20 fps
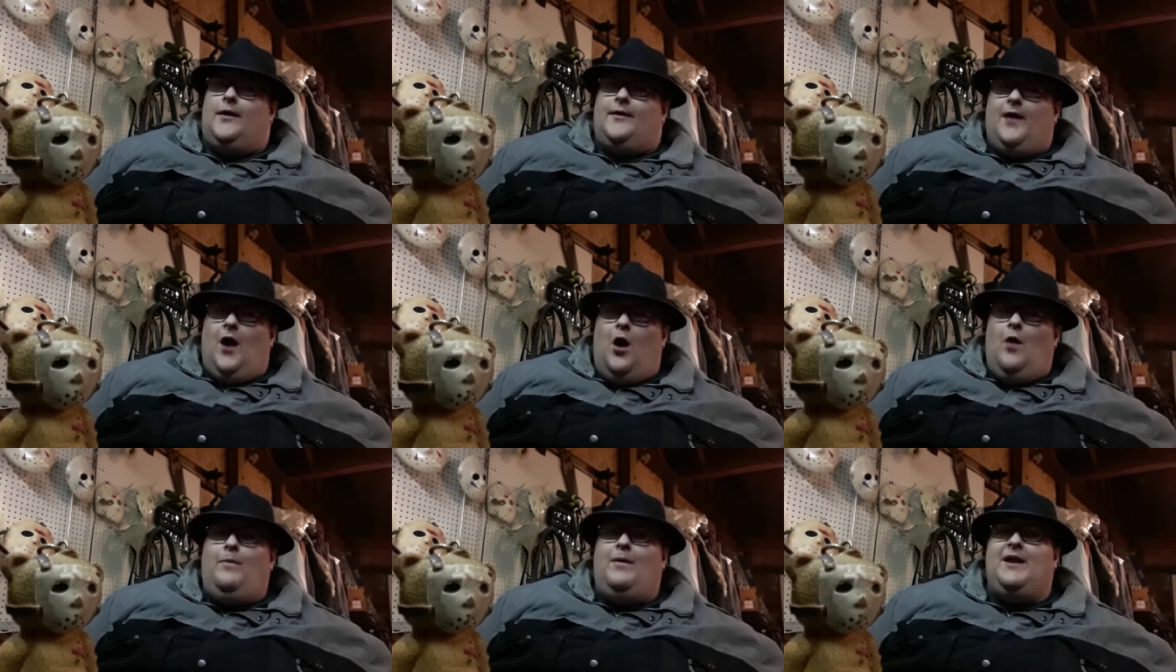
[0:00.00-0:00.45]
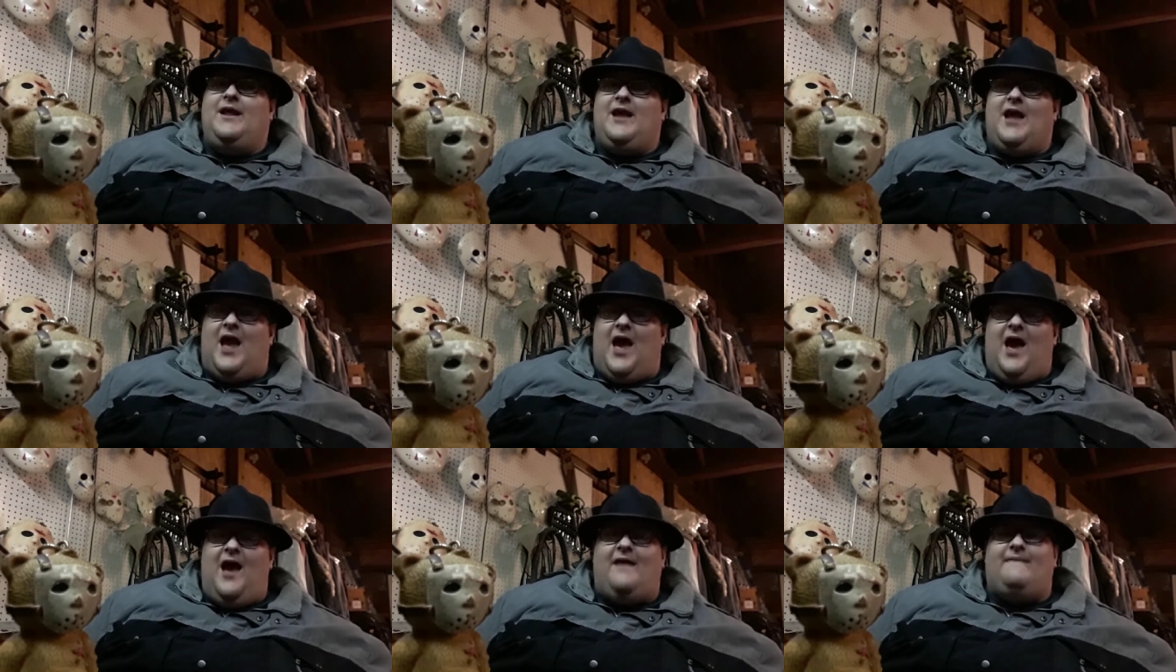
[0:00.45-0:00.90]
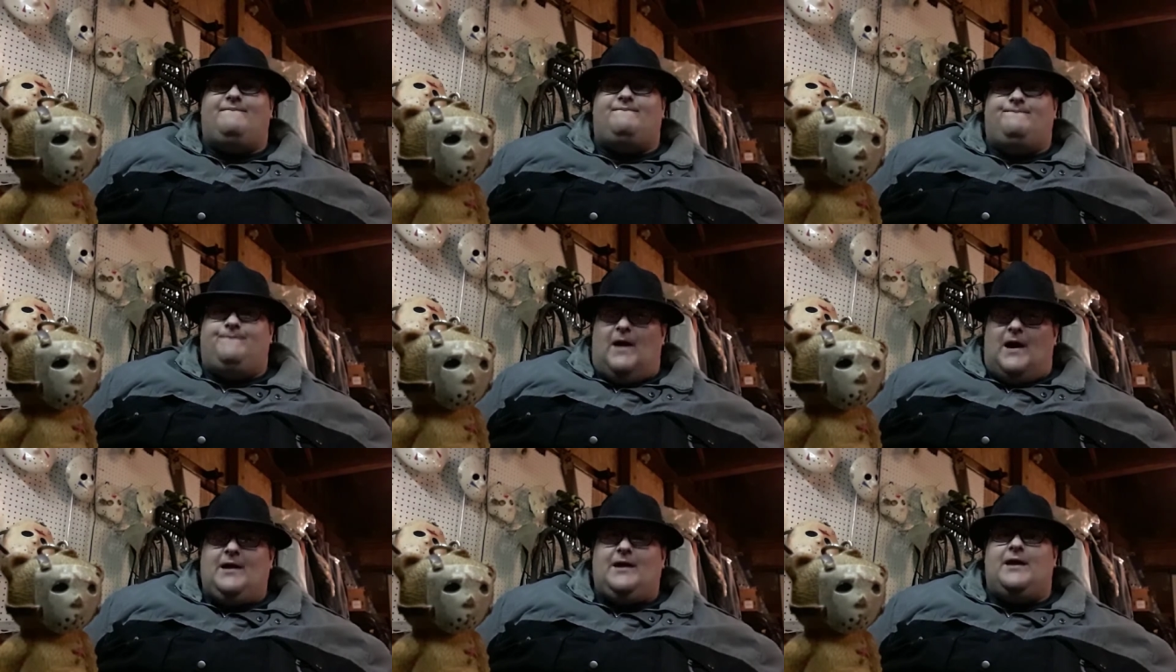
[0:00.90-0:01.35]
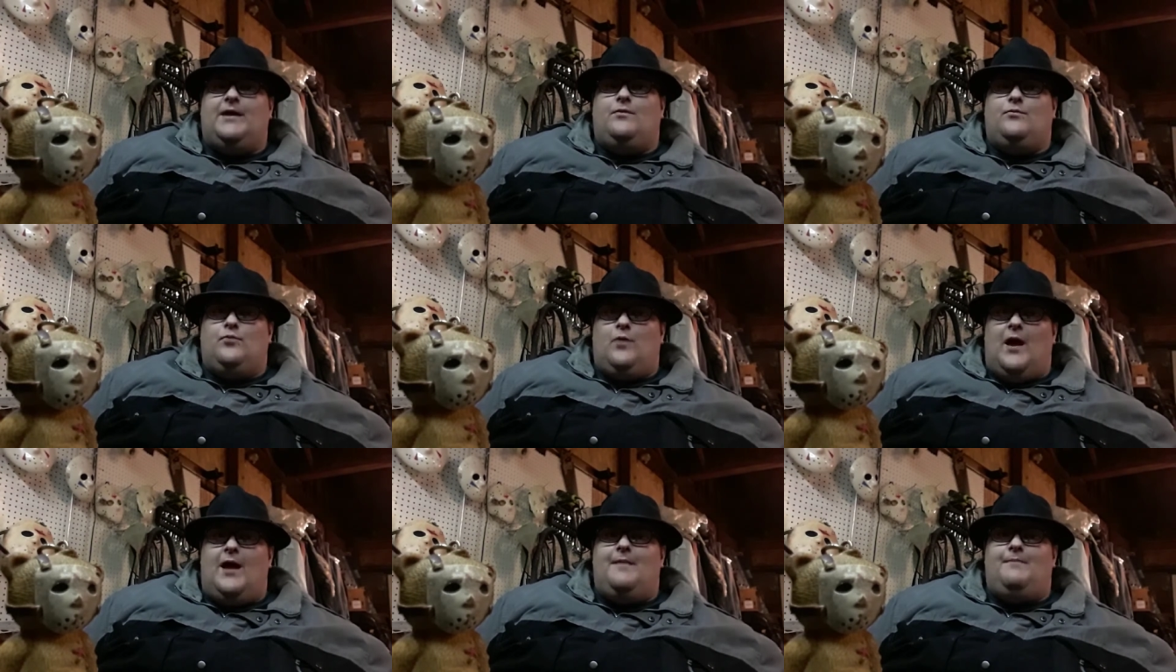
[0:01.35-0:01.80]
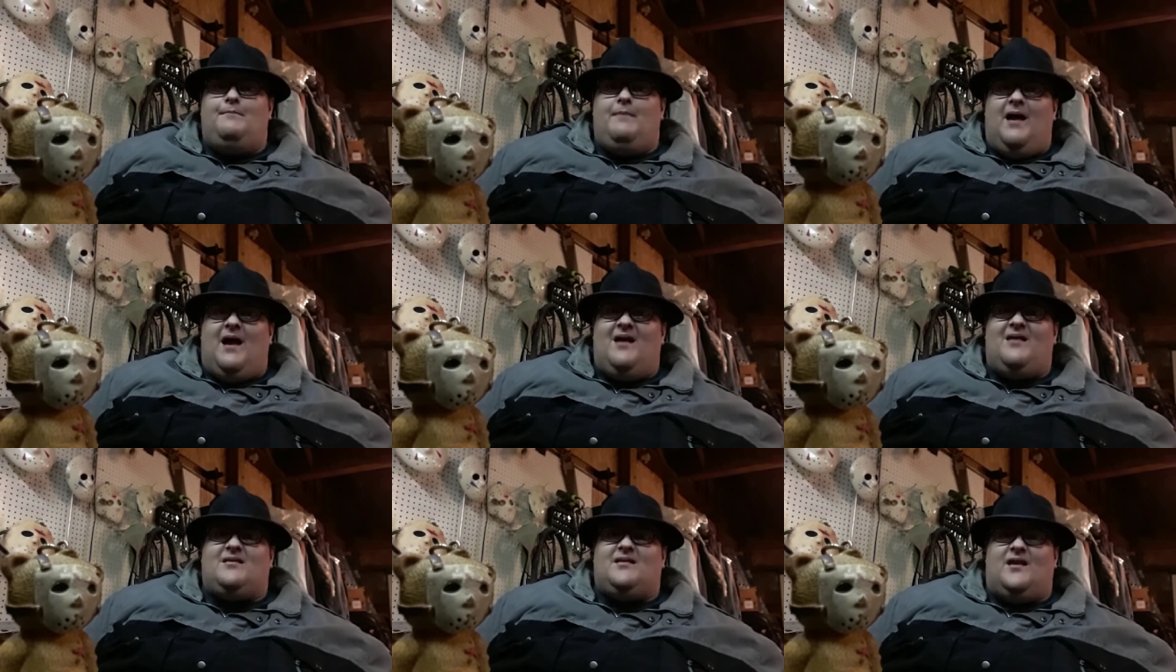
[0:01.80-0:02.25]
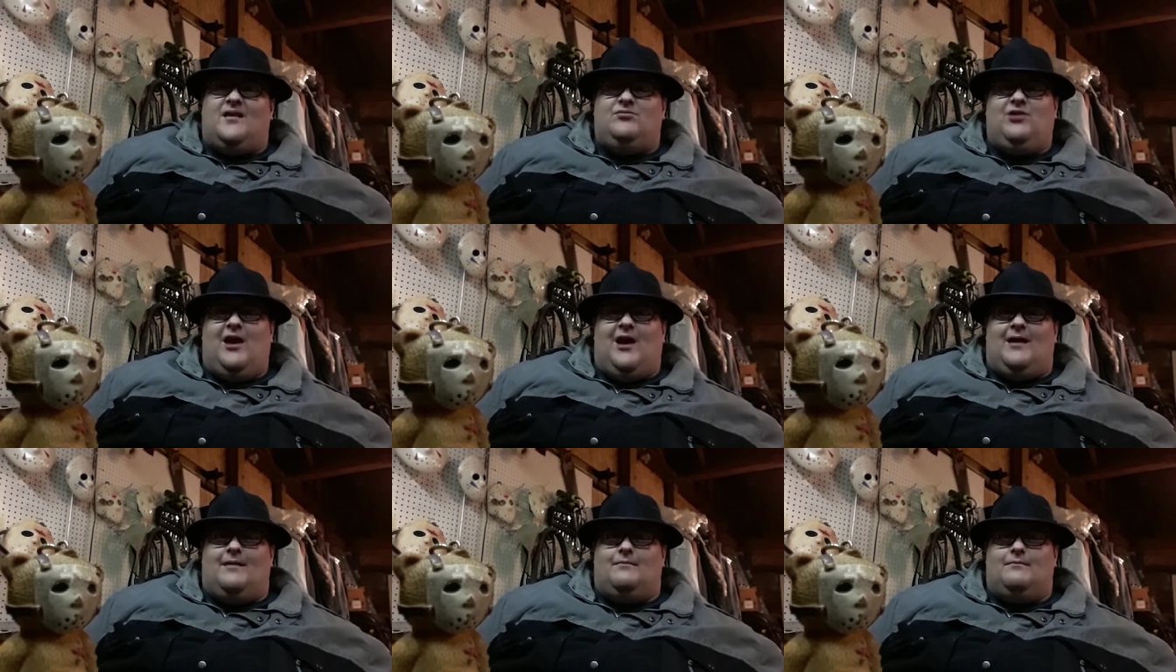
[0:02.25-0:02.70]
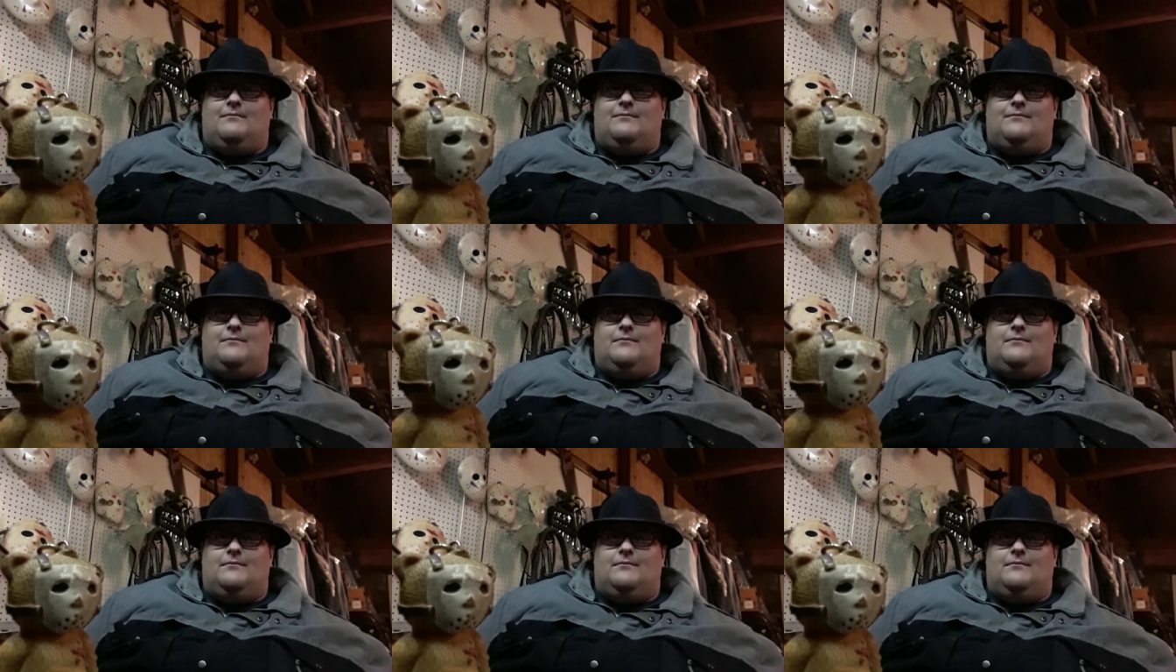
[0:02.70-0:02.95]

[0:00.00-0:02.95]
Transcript: Nobody had fucking red masking tape.